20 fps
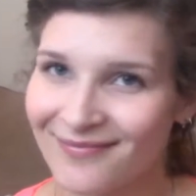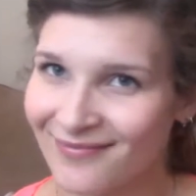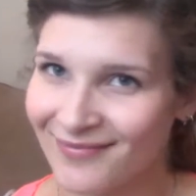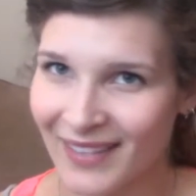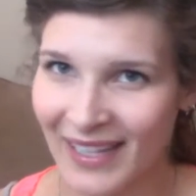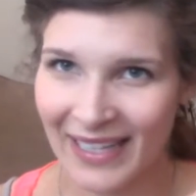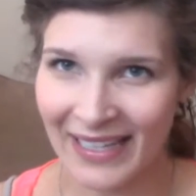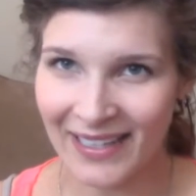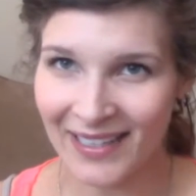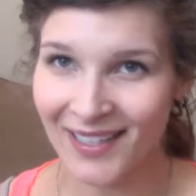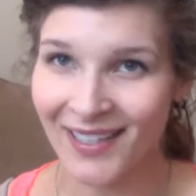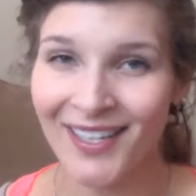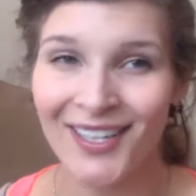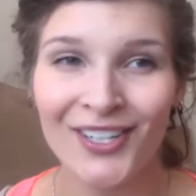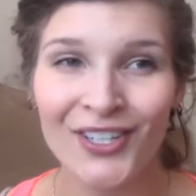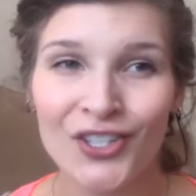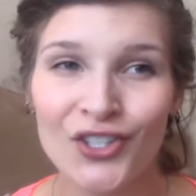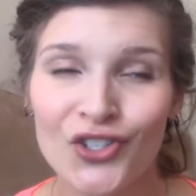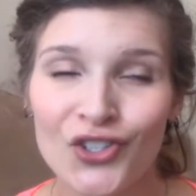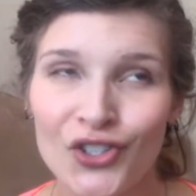like
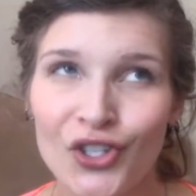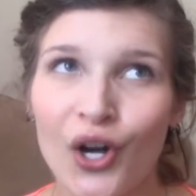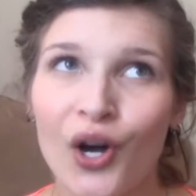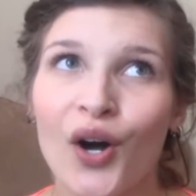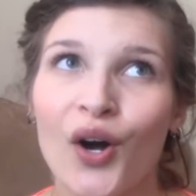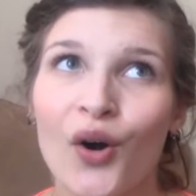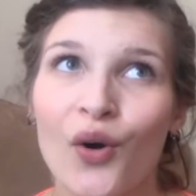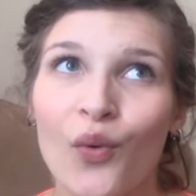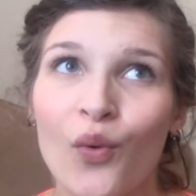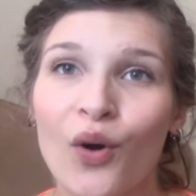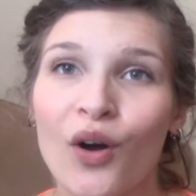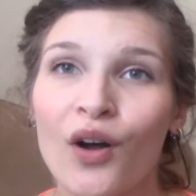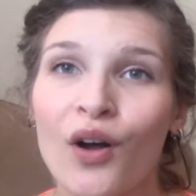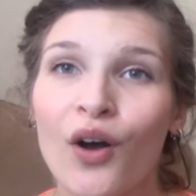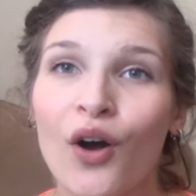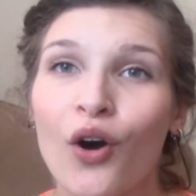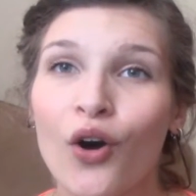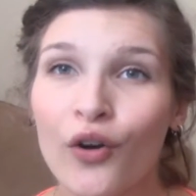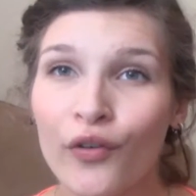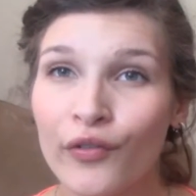so
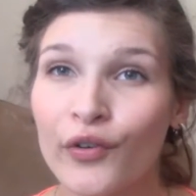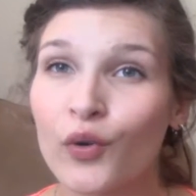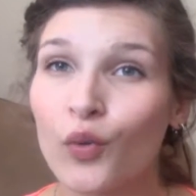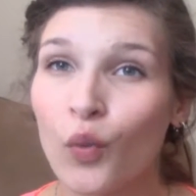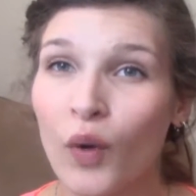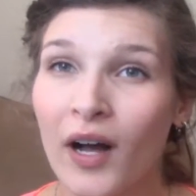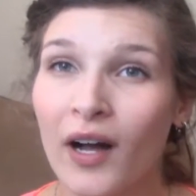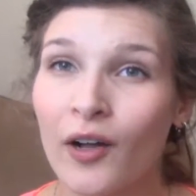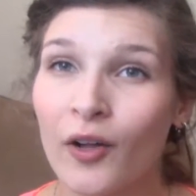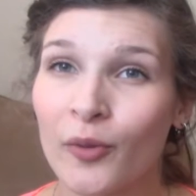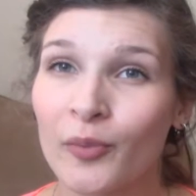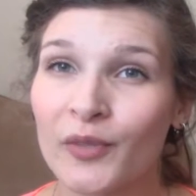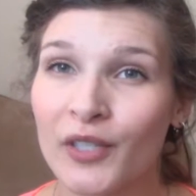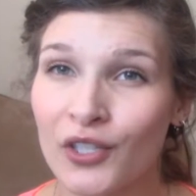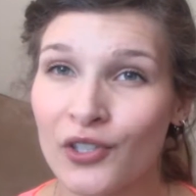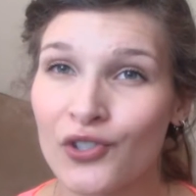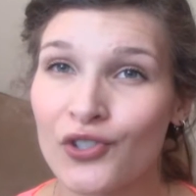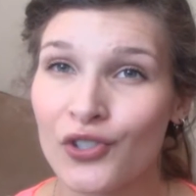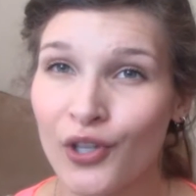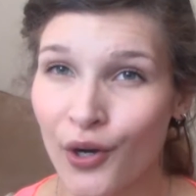overwhelmed
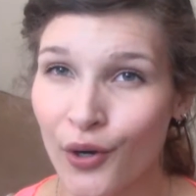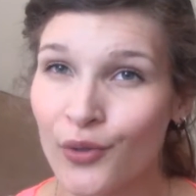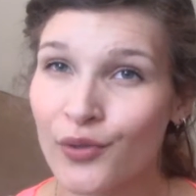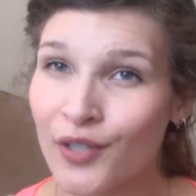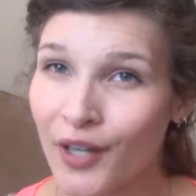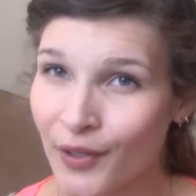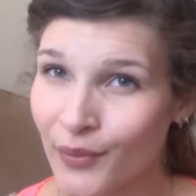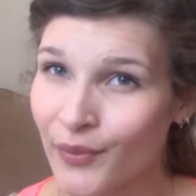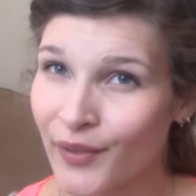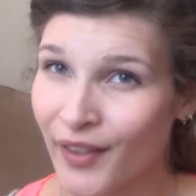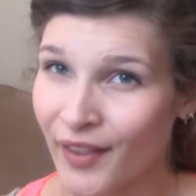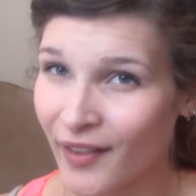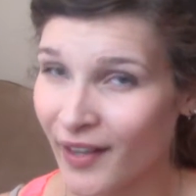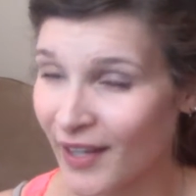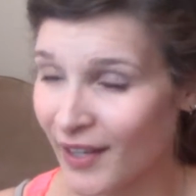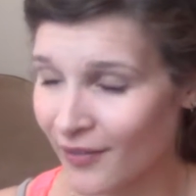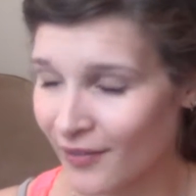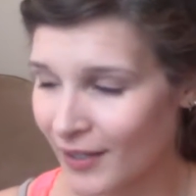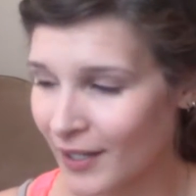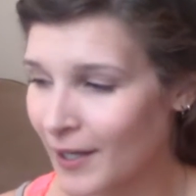and so done with
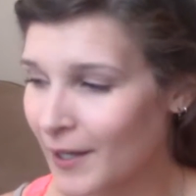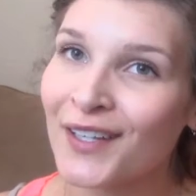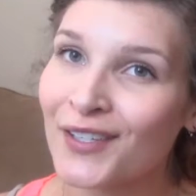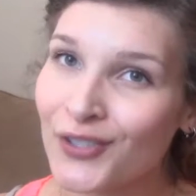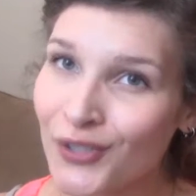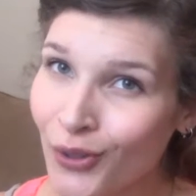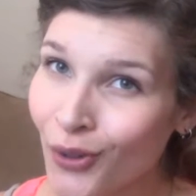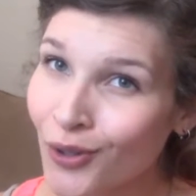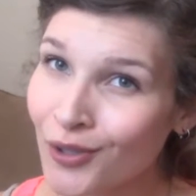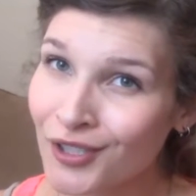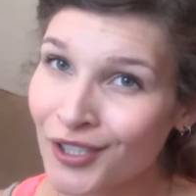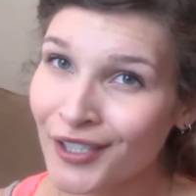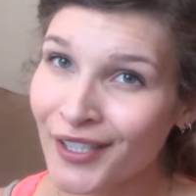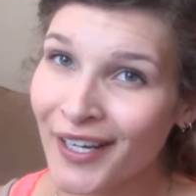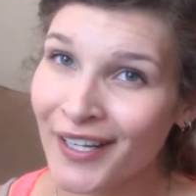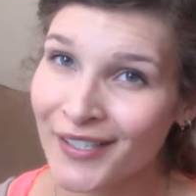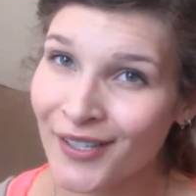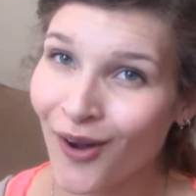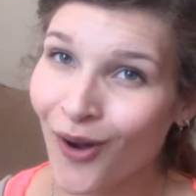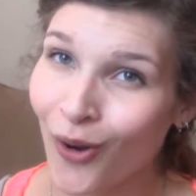life. Soldier
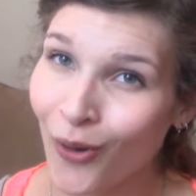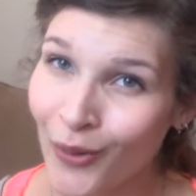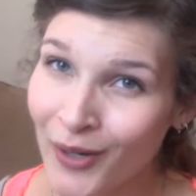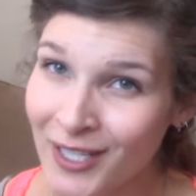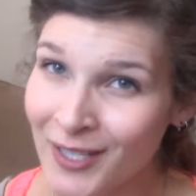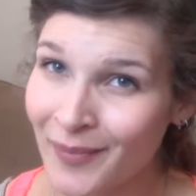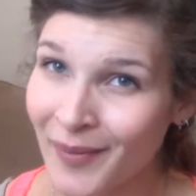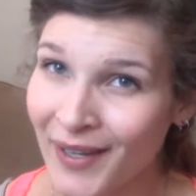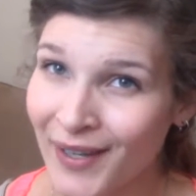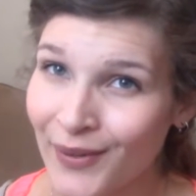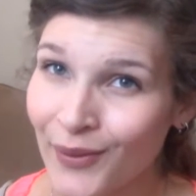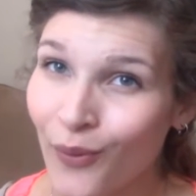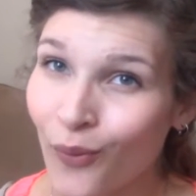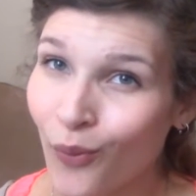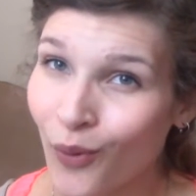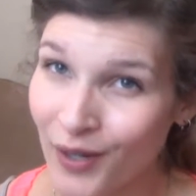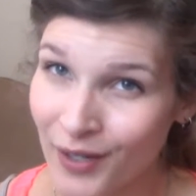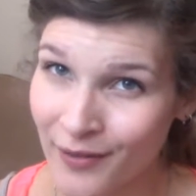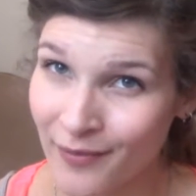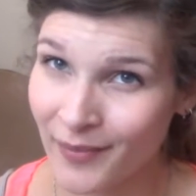has always been
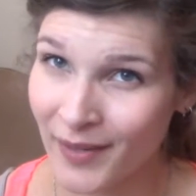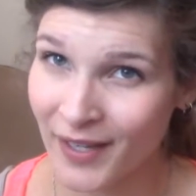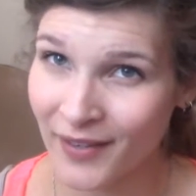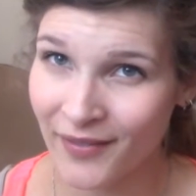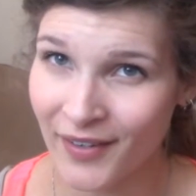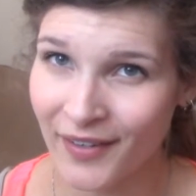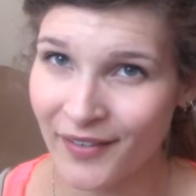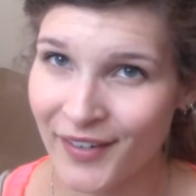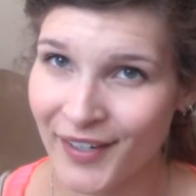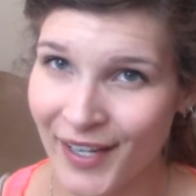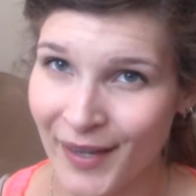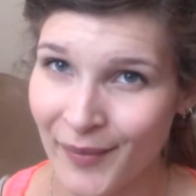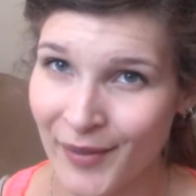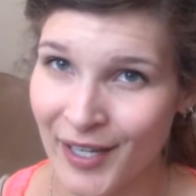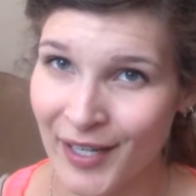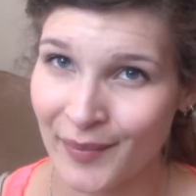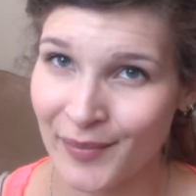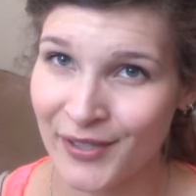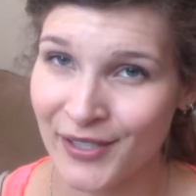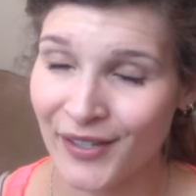one of my favorite
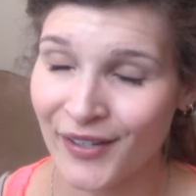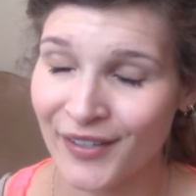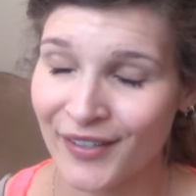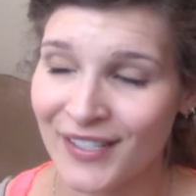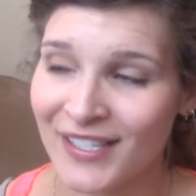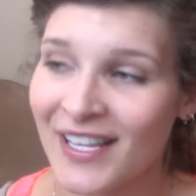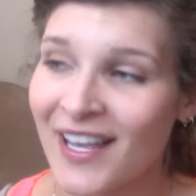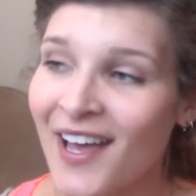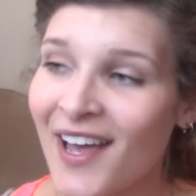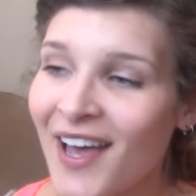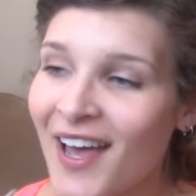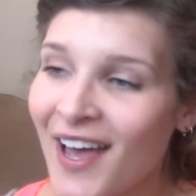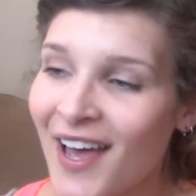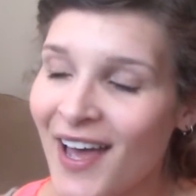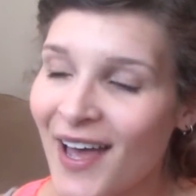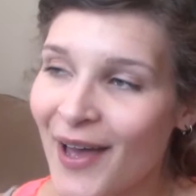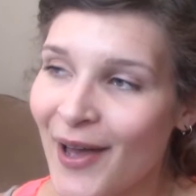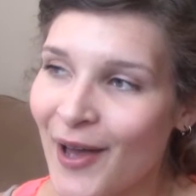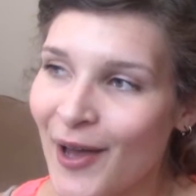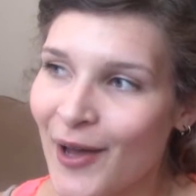Eminem songs,
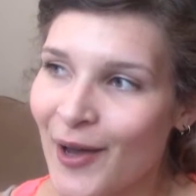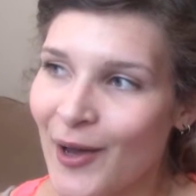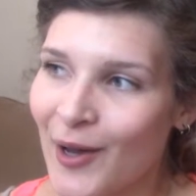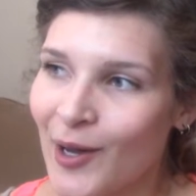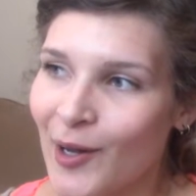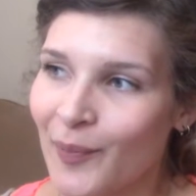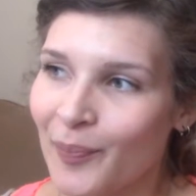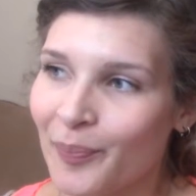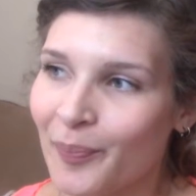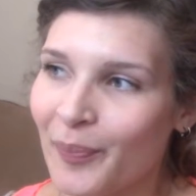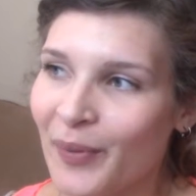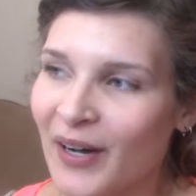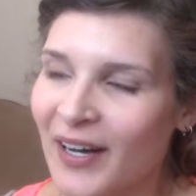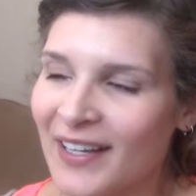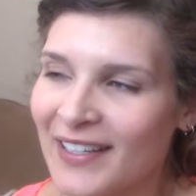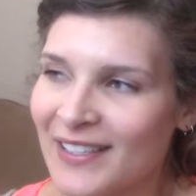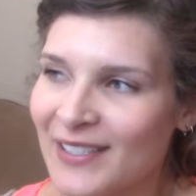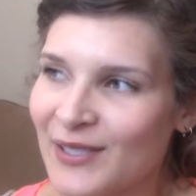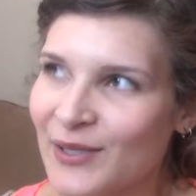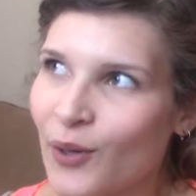
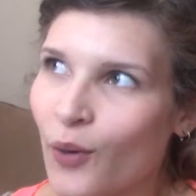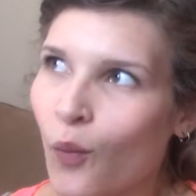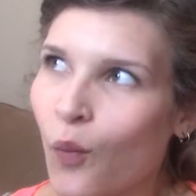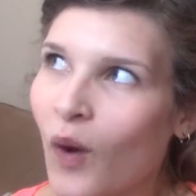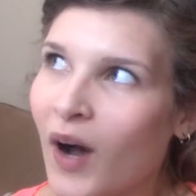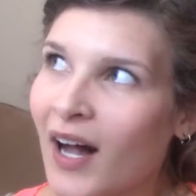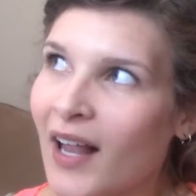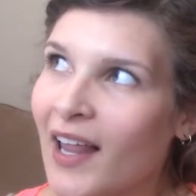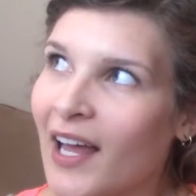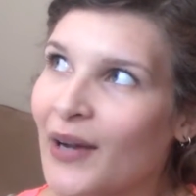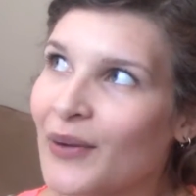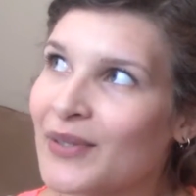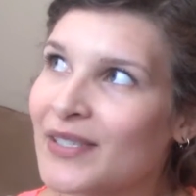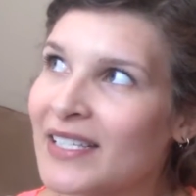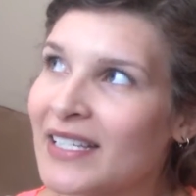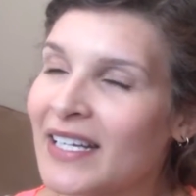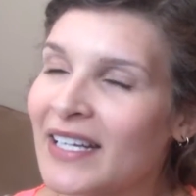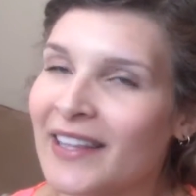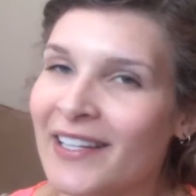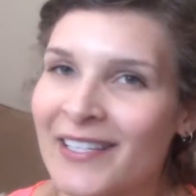but while I was
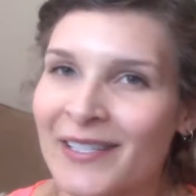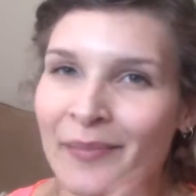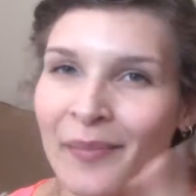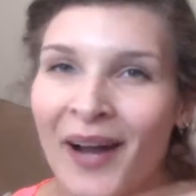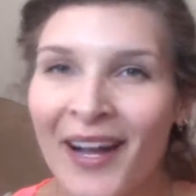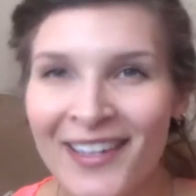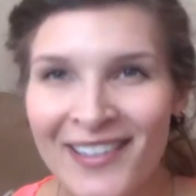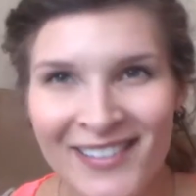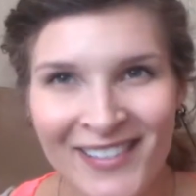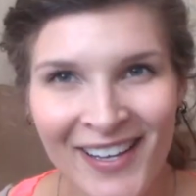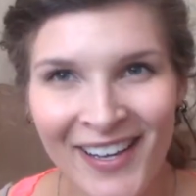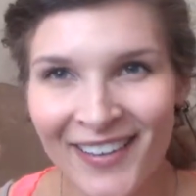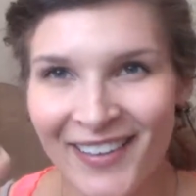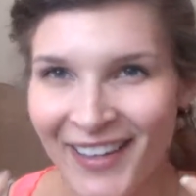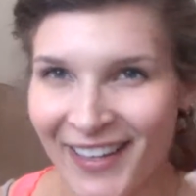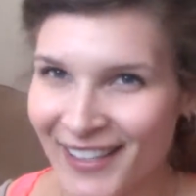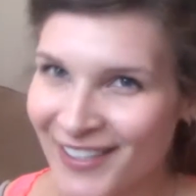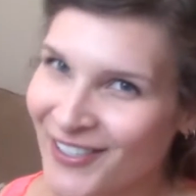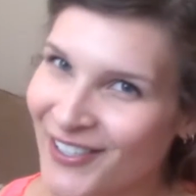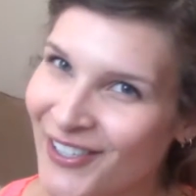in this mindset,
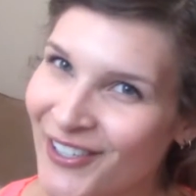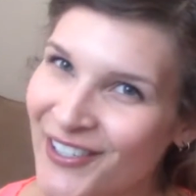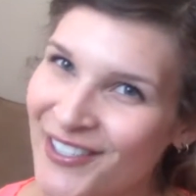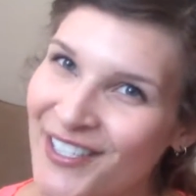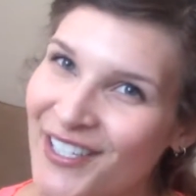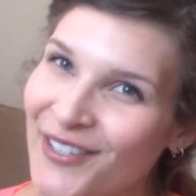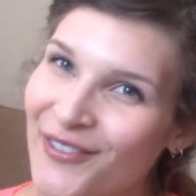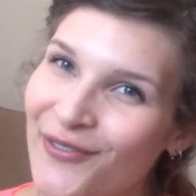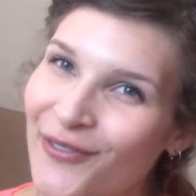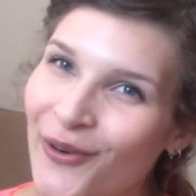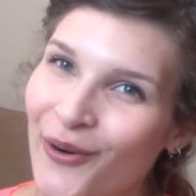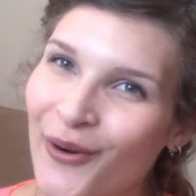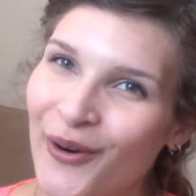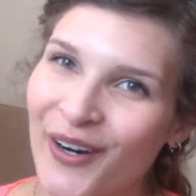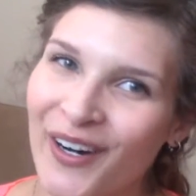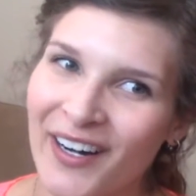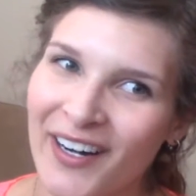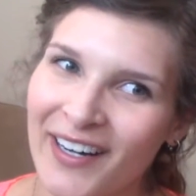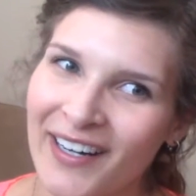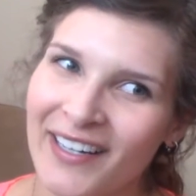like searching
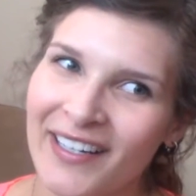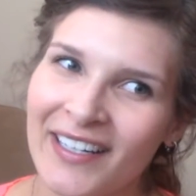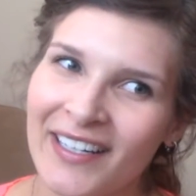for